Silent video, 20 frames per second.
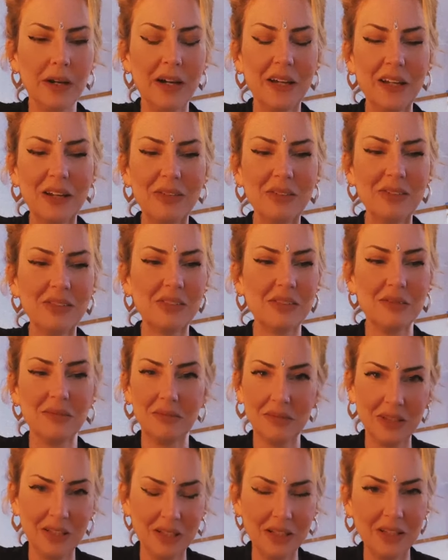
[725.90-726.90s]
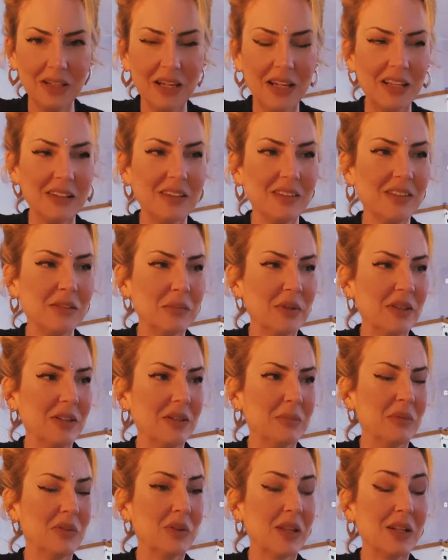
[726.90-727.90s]
And I was, and then it had some other
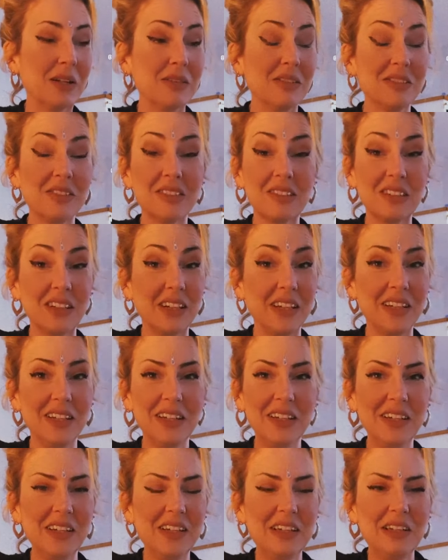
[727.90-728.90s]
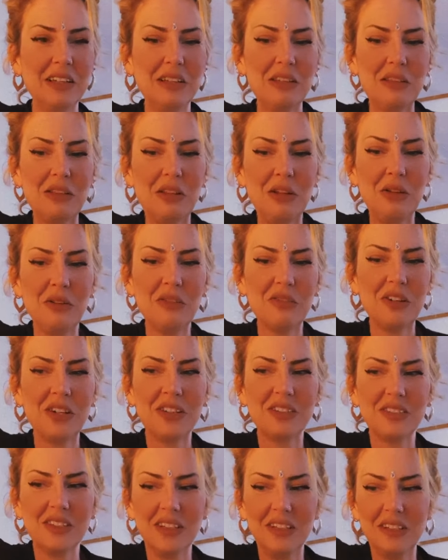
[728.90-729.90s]
numbers. And I was just like, the
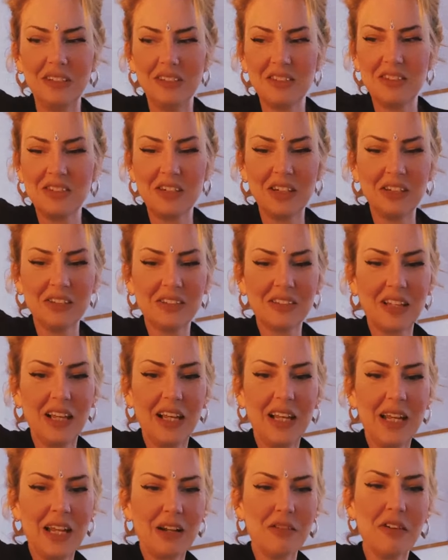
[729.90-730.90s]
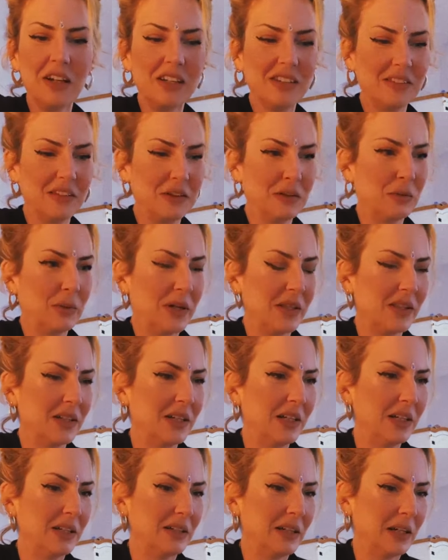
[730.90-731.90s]
universe is just hilarious in the way
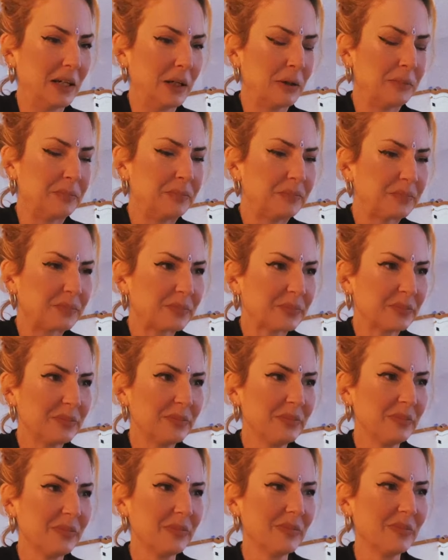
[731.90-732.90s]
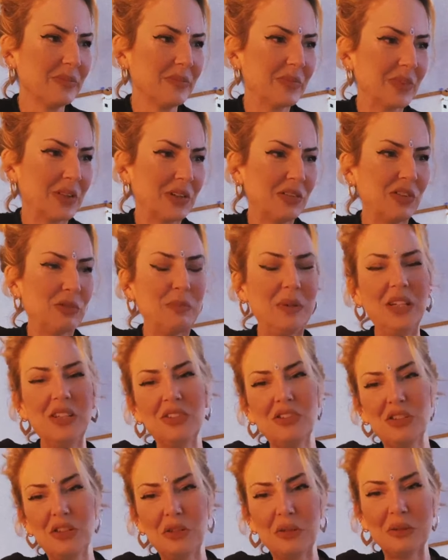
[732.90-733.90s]
that it like
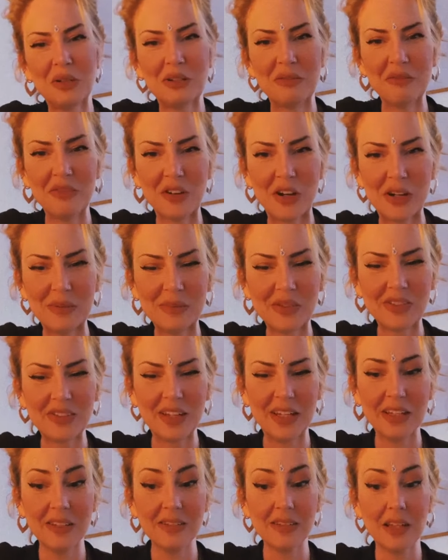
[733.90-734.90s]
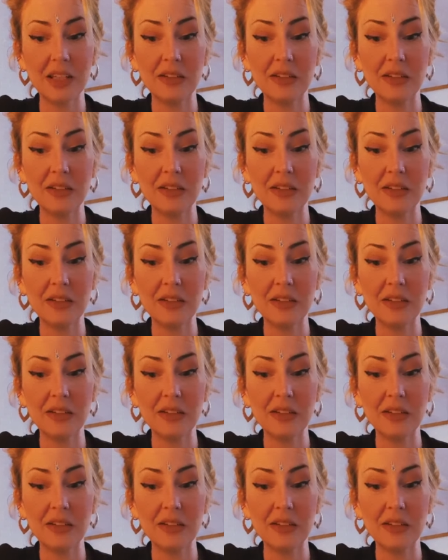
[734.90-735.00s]
speaks to you and confirms things.